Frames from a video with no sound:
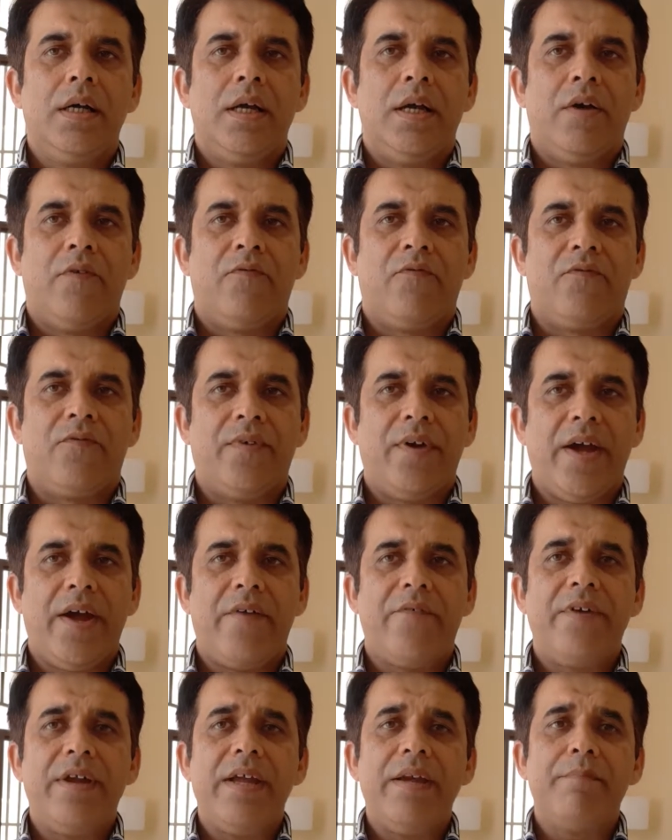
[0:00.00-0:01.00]

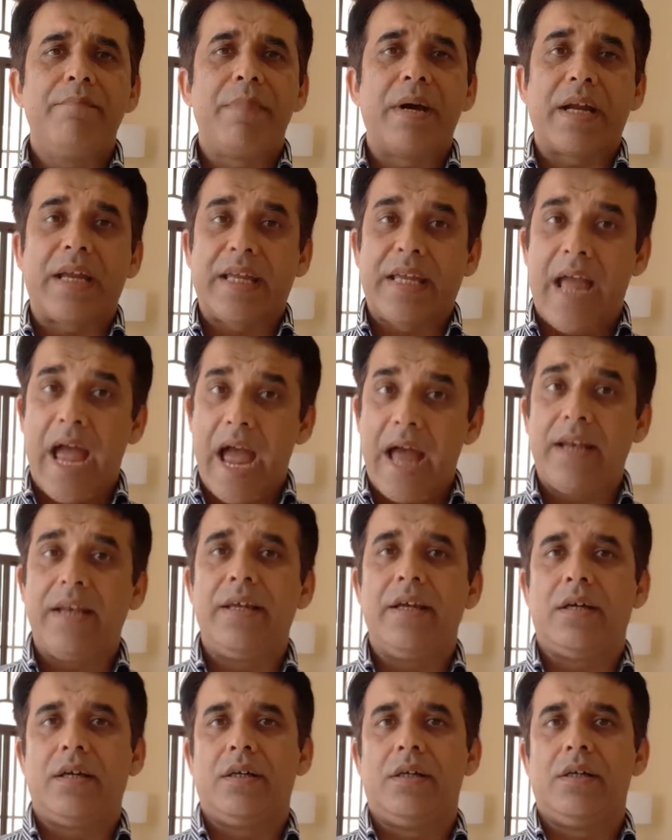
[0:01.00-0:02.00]
very
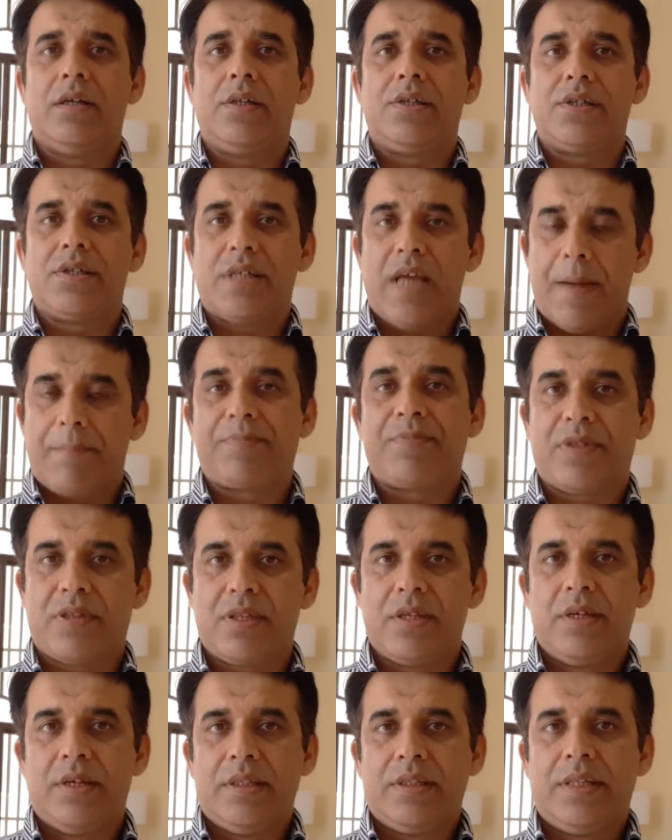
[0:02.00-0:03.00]
mechanical
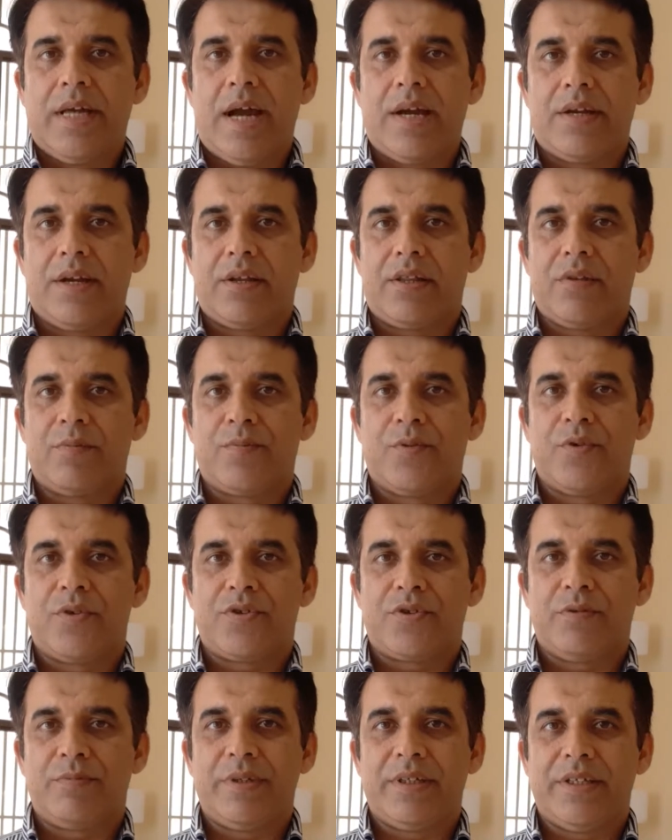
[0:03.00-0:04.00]
steps that are
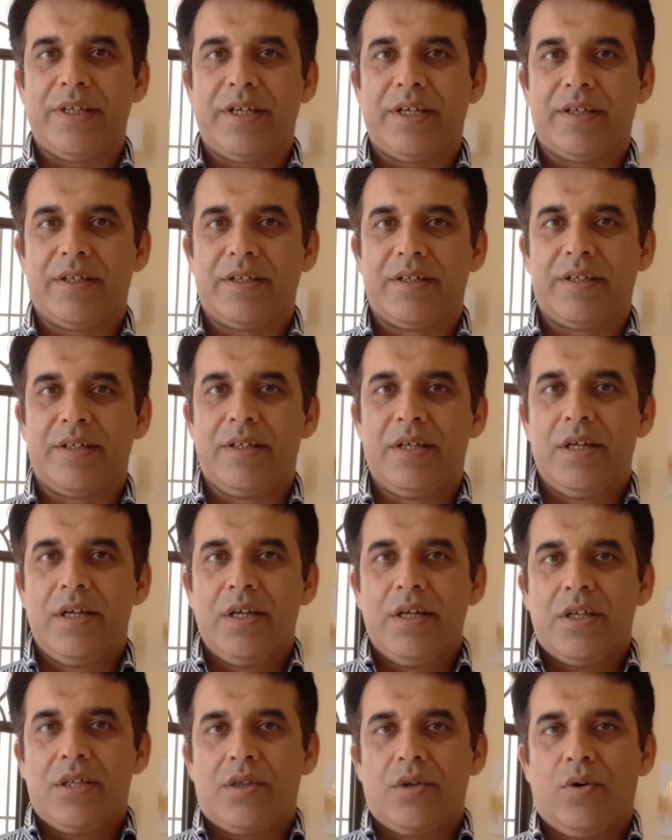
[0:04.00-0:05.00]
supposed to be taken.
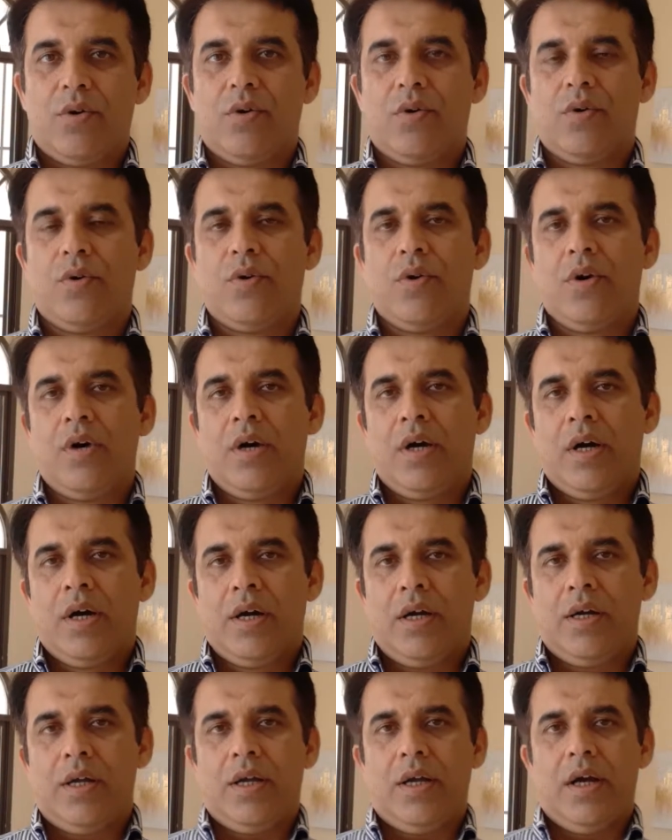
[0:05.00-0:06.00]
So
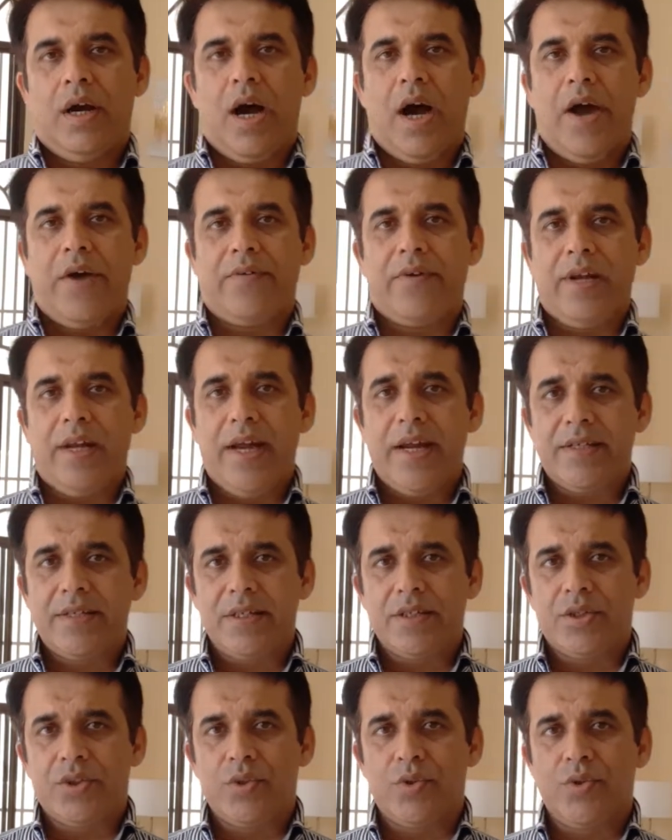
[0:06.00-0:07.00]
I relate
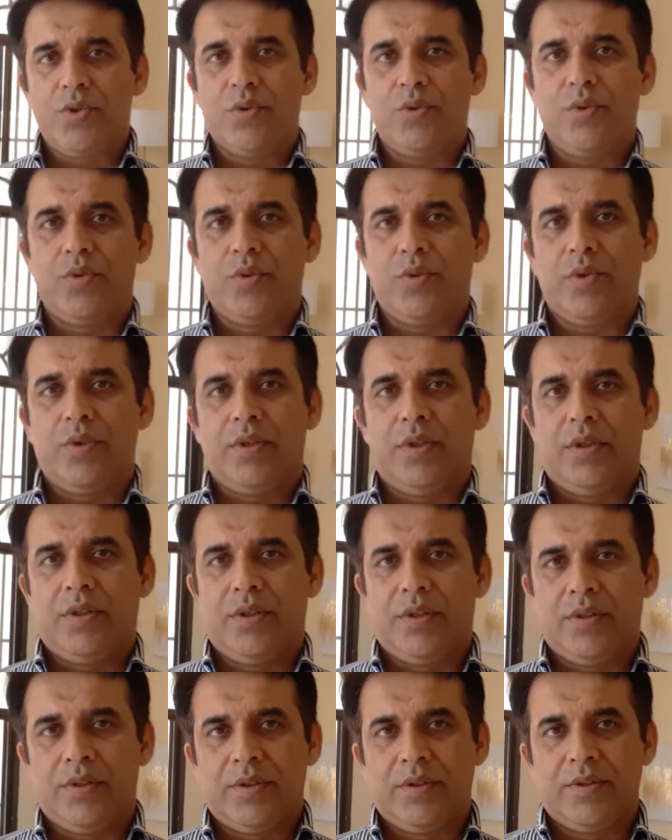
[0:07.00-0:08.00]
it to
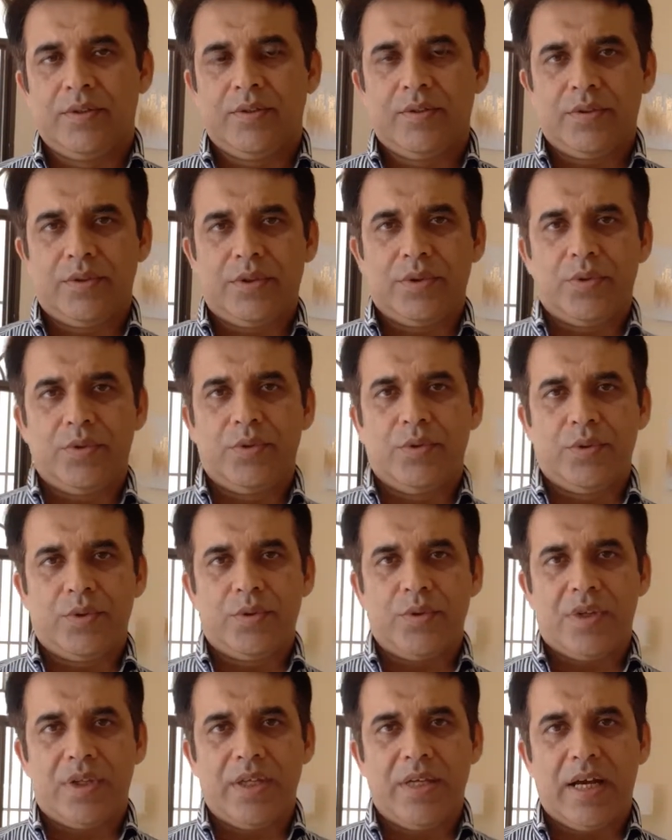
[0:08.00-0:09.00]

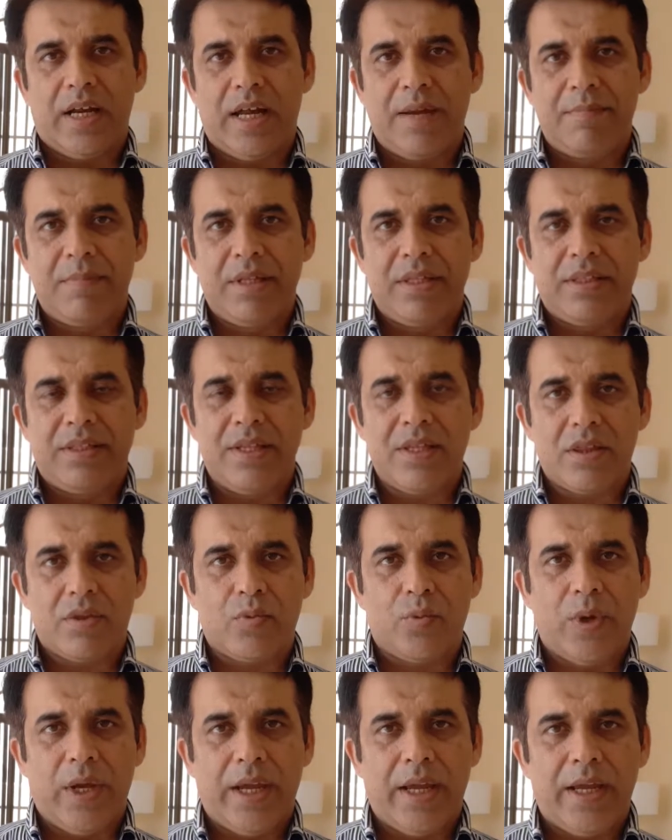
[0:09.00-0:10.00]
CRM in this
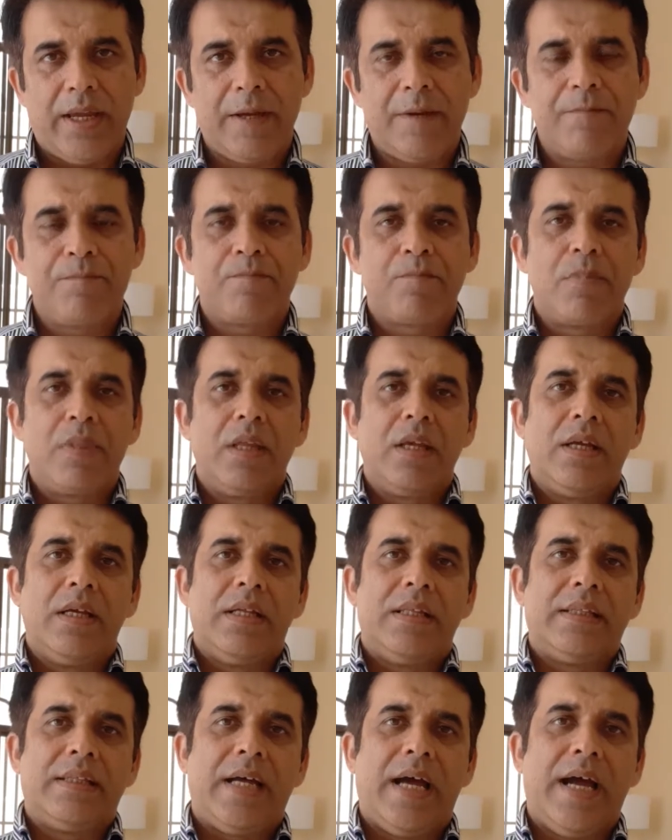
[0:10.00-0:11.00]
way,
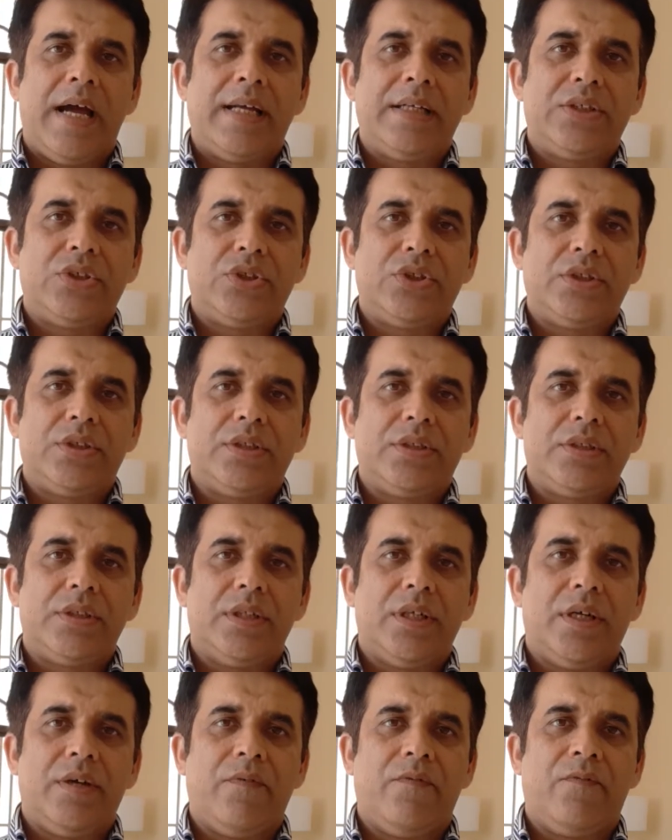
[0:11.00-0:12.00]
that
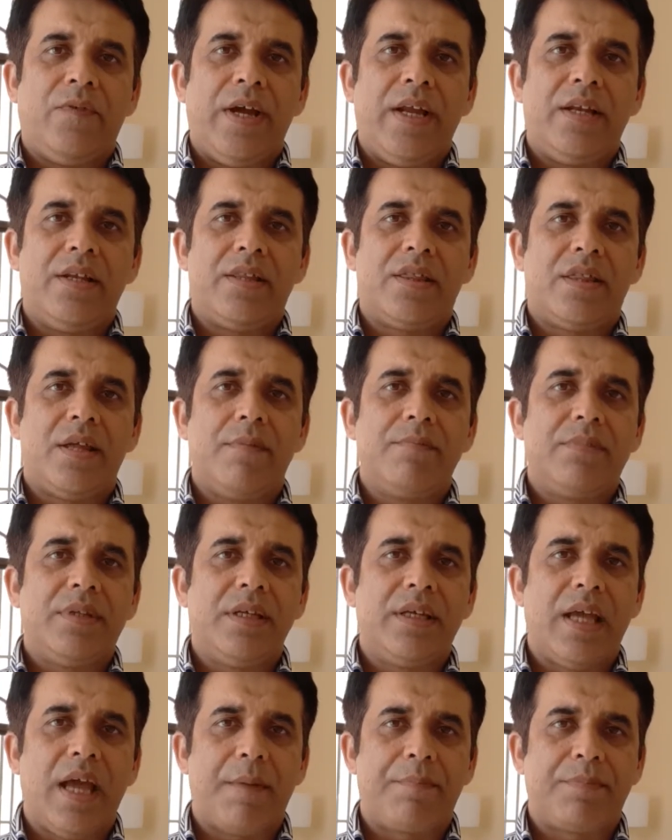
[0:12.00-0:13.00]
when
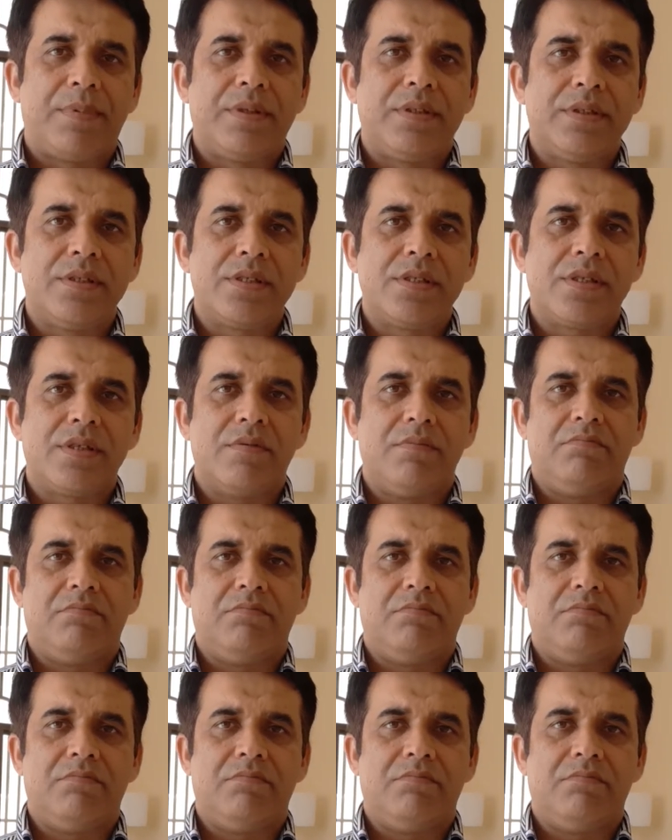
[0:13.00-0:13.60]
something happens,